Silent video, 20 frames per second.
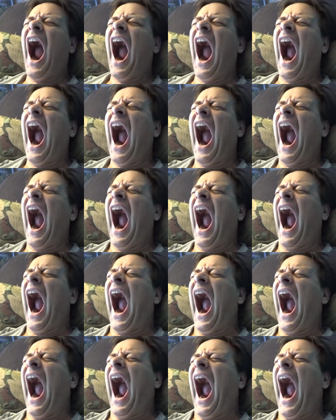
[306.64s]

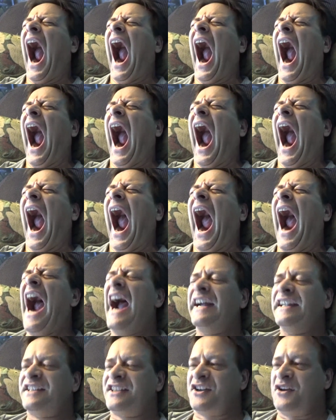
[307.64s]

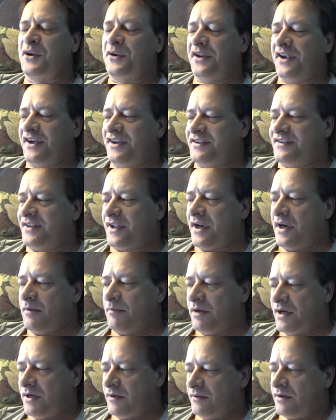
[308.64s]
it, it's cool he said it,
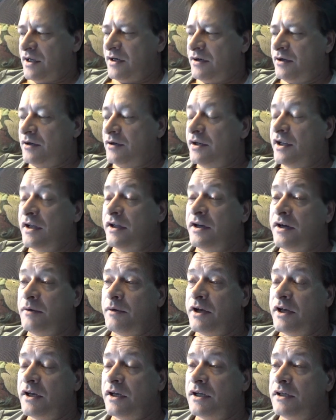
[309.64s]
but I don't know. Yeah,
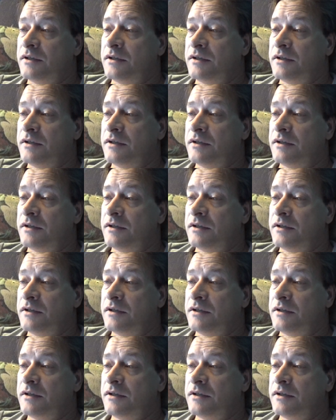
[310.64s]
anyway,